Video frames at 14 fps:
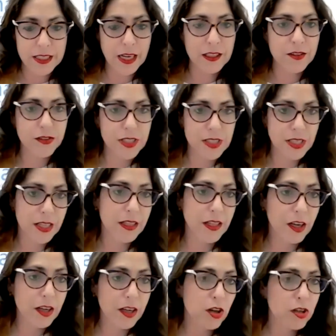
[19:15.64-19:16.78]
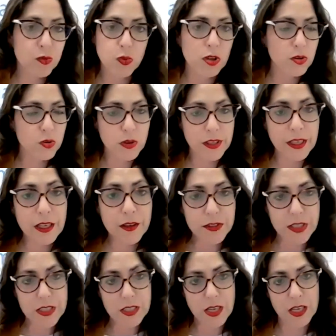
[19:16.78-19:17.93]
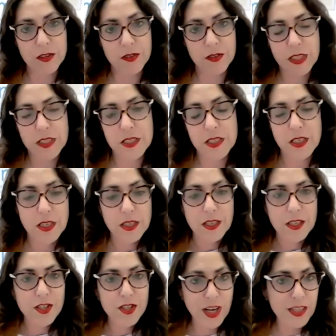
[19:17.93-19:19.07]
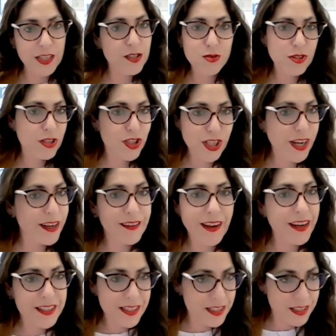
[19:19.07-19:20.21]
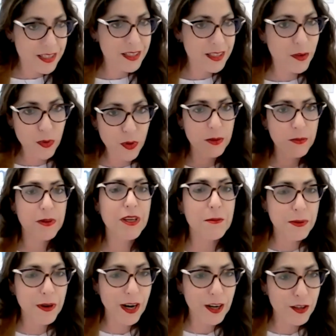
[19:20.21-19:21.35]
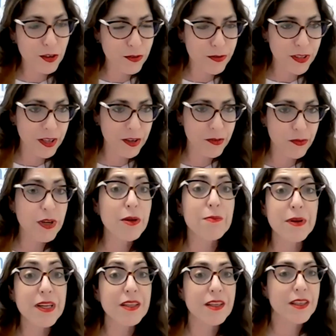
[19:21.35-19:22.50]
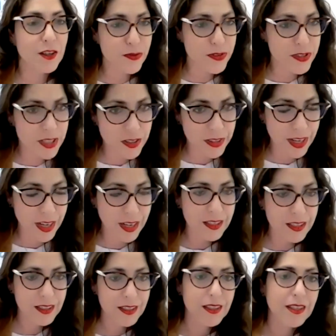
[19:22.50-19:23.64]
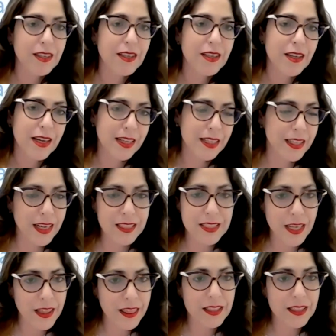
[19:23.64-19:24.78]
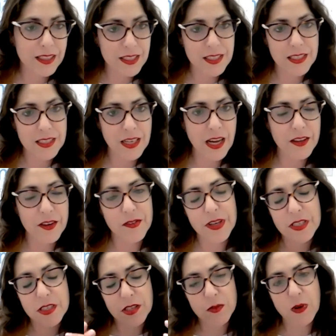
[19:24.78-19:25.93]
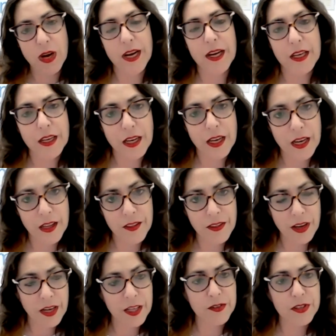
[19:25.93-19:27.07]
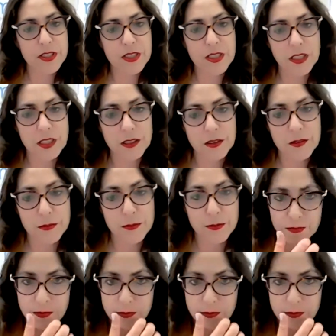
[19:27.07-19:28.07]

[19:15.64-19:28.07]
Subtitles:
these countries. And they don't want to leave these countries just to the Shiite axis. They want to be part of the rebuilding of Syria. And that's, I think this is another reason why they are interested in